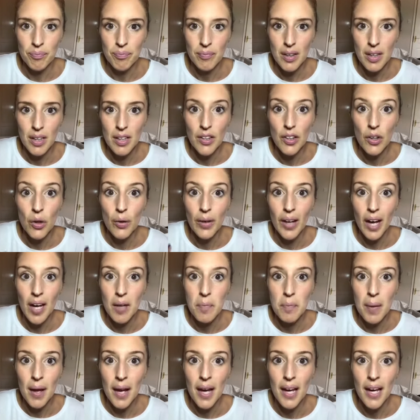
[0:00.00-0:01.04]
getting
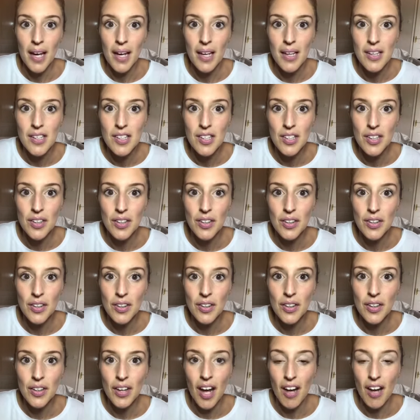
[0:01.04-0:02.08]
paid
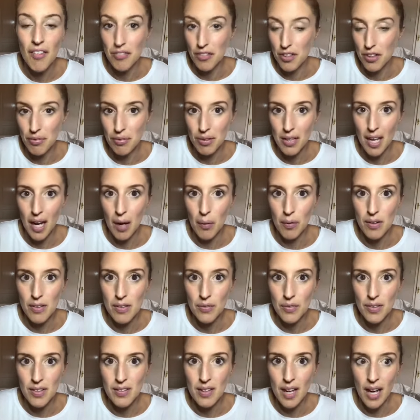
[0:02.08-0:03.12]
every 3 hours
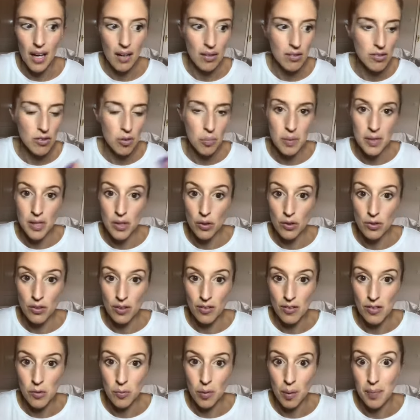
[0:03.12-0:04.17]
of a sale, somebody goes
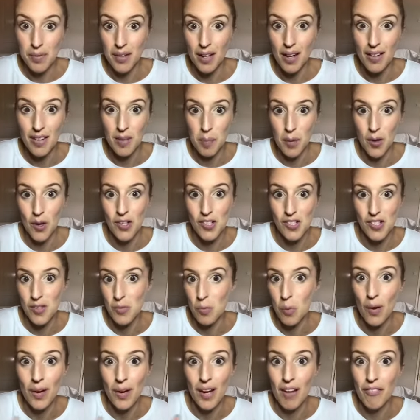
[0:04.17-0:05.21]
onto your website, they purchase
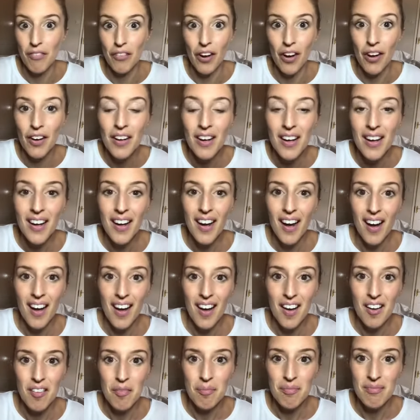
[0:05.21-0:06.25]
whatever,
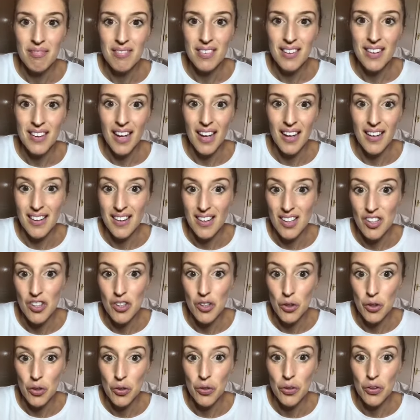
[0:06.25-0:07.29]
then
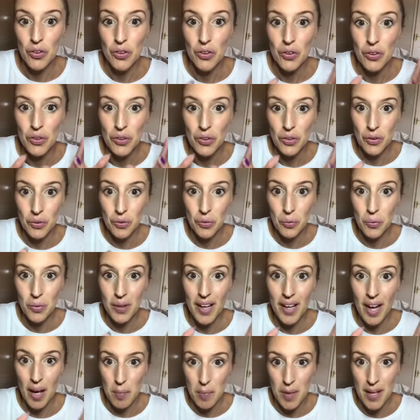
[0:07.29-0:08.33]
you
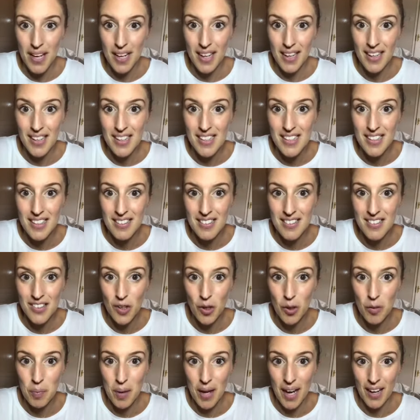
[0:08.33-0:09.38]
get paid into
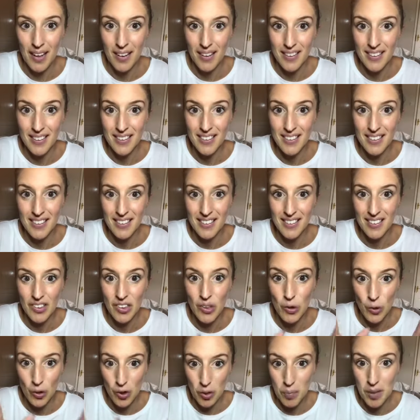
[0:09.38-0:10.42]
your bank
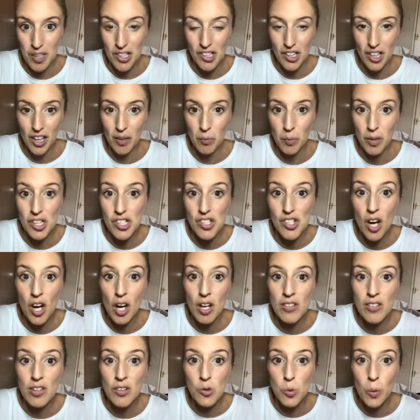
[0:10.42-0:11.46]
your commission, which
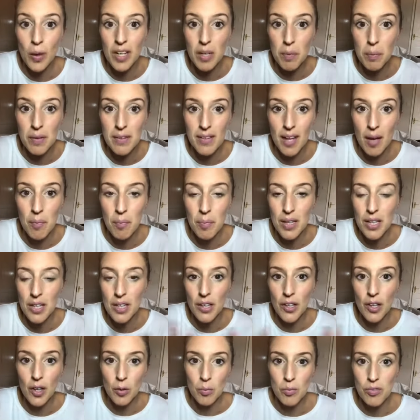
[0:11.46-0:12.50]
starts on 20%, but you
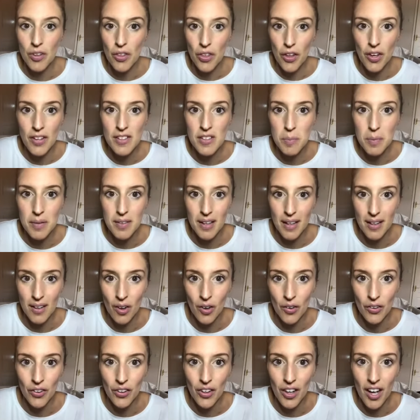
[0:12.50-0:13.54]
can earn up to 30%
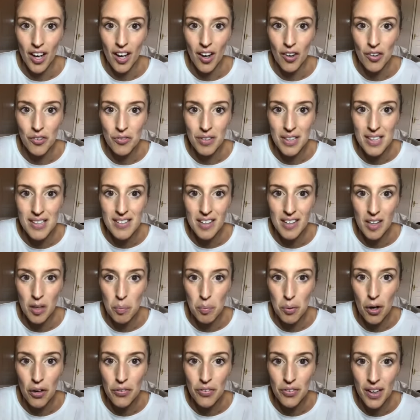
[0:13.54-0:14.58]
on retail
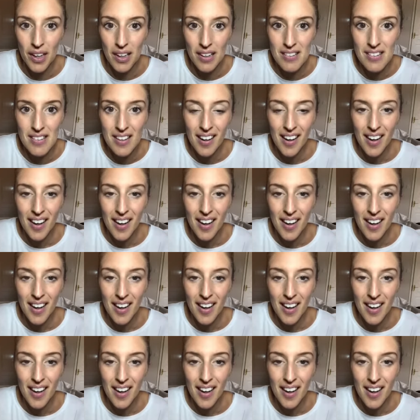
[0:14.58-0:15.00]
profits.